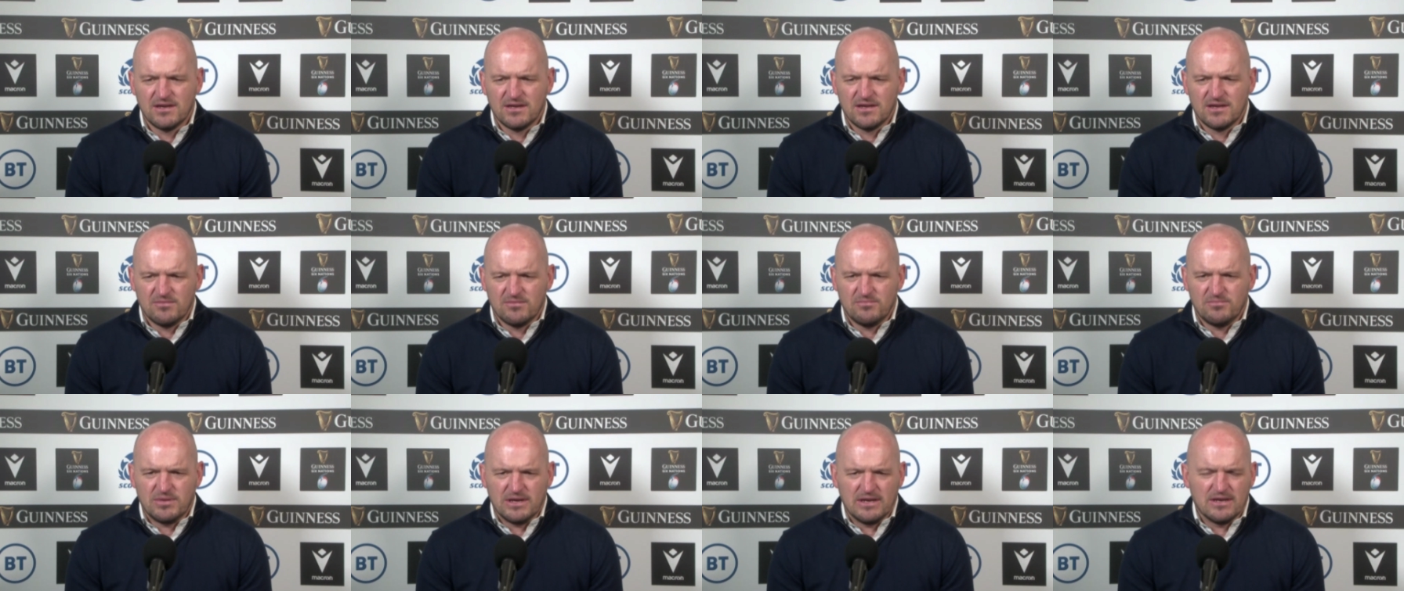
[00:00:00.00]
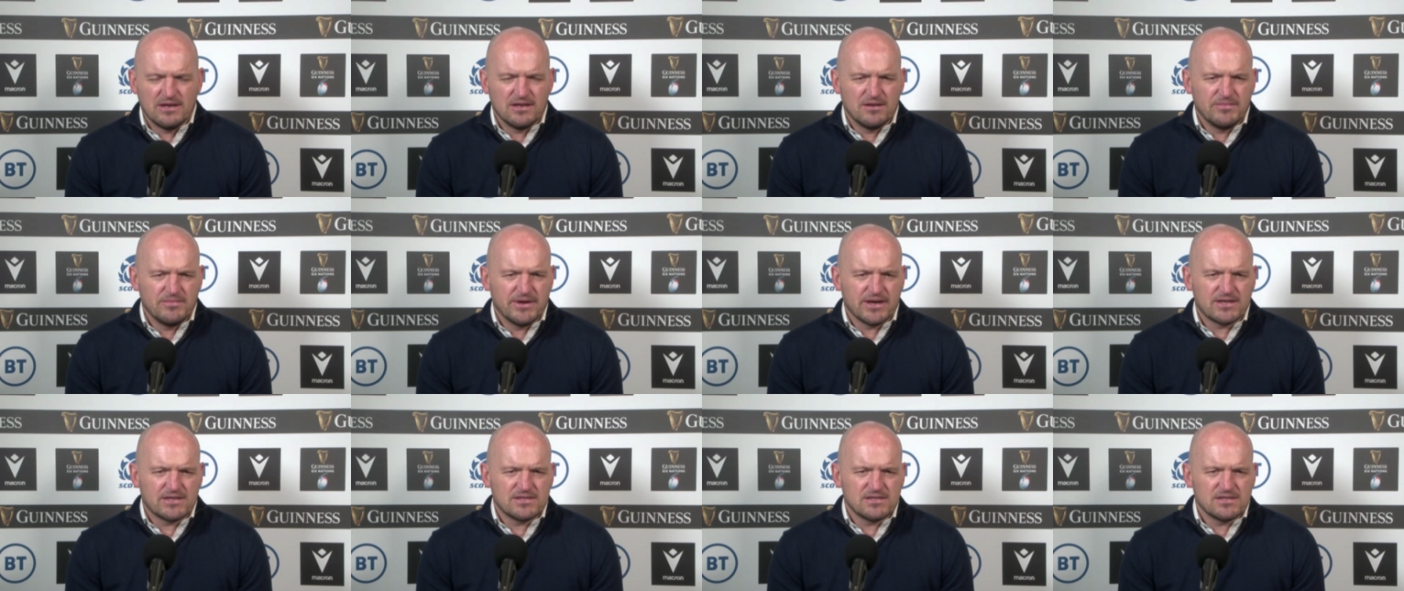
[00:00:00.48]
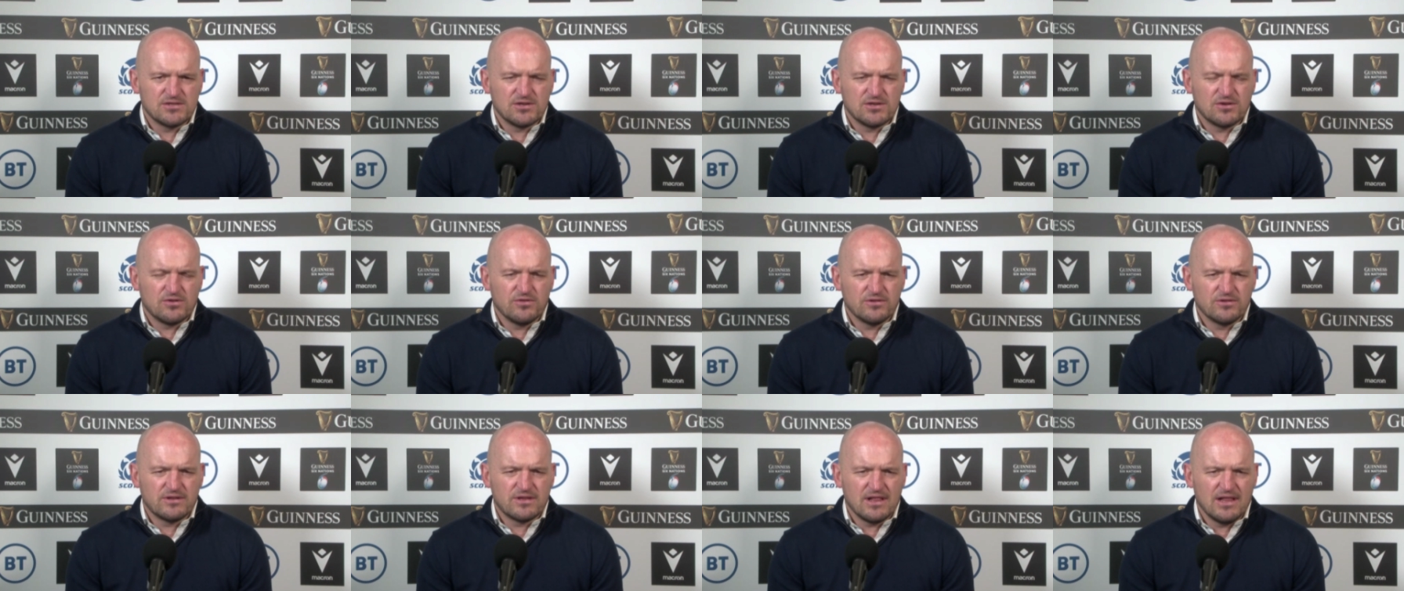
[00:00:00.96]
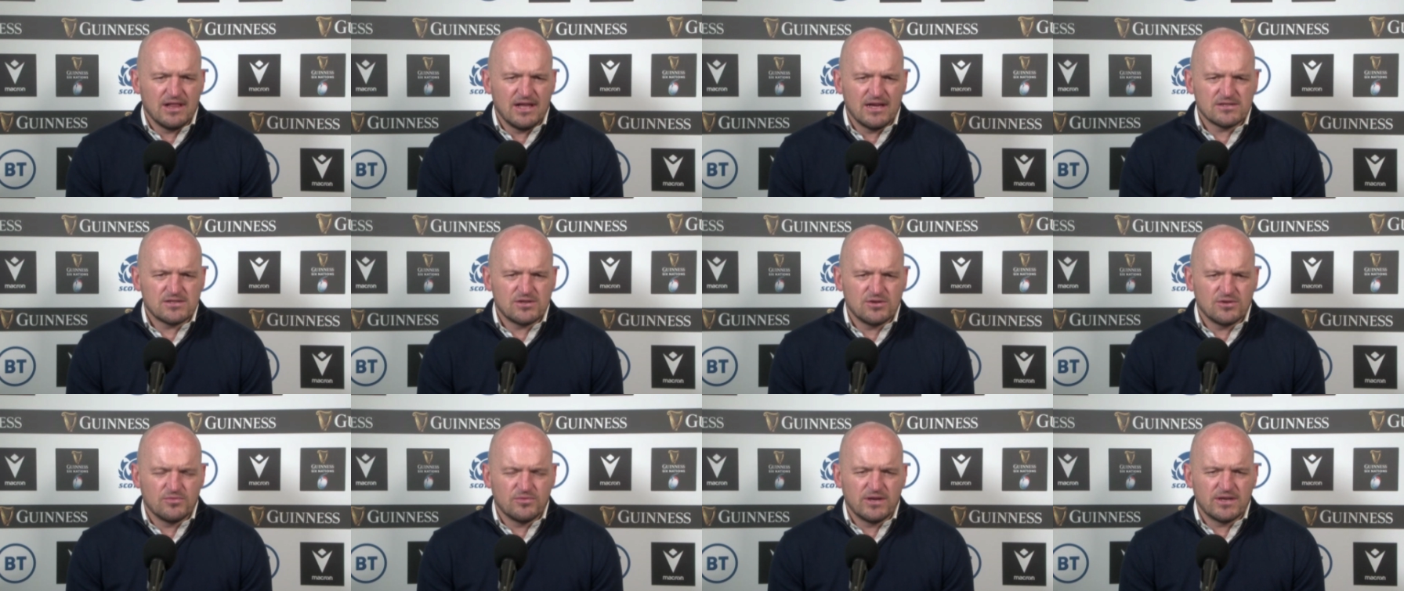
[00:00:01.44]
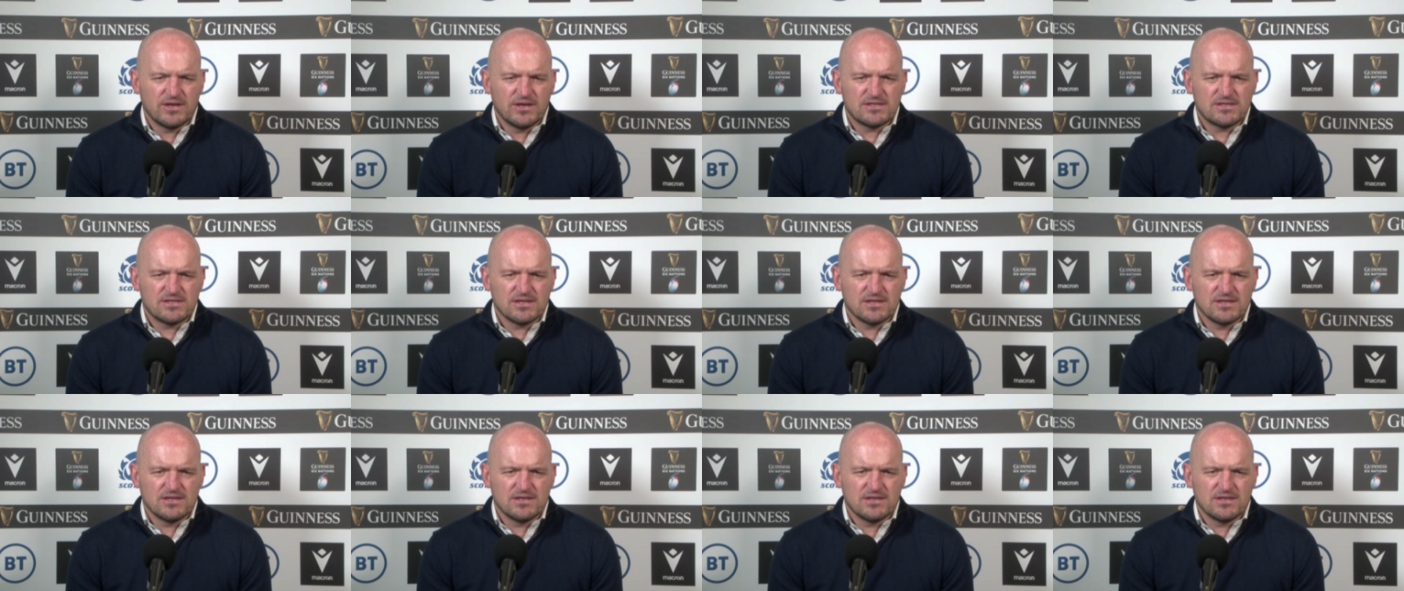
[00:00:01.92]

being in the mix as you go into the last two weeks. And